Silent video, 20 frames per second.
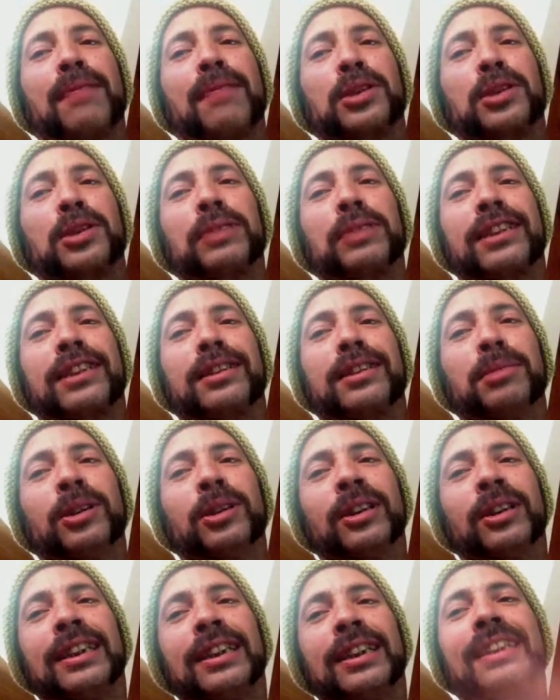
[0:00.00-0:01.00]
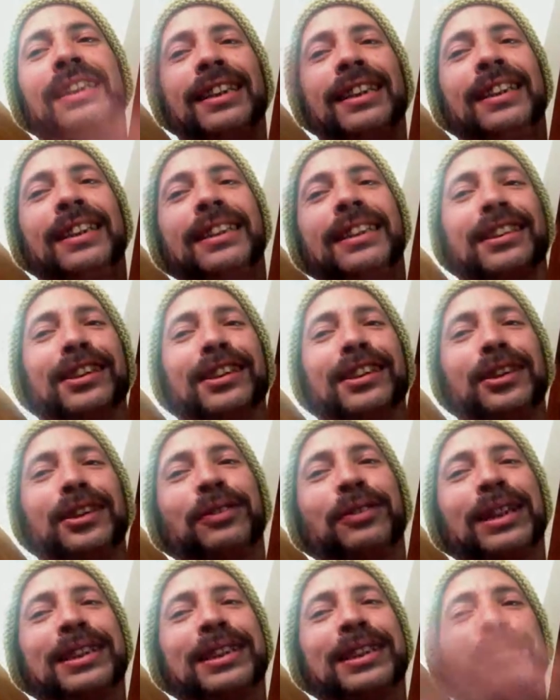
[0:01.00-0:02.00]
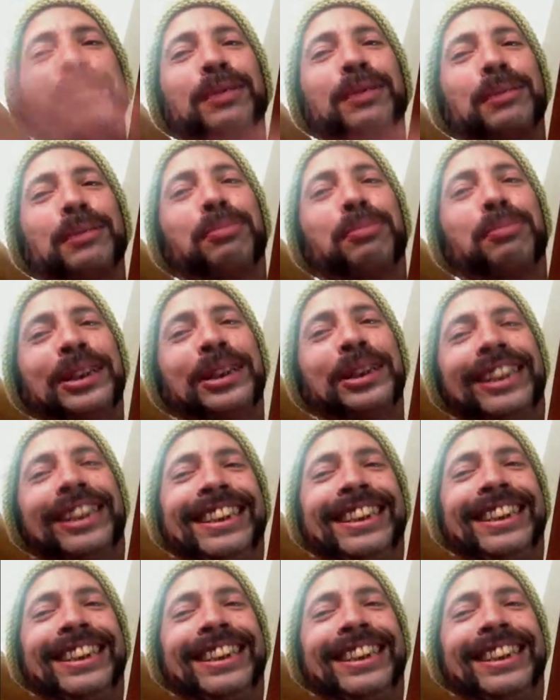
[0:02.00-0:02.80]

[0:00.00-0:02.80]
I was reasonable is another way someone put it.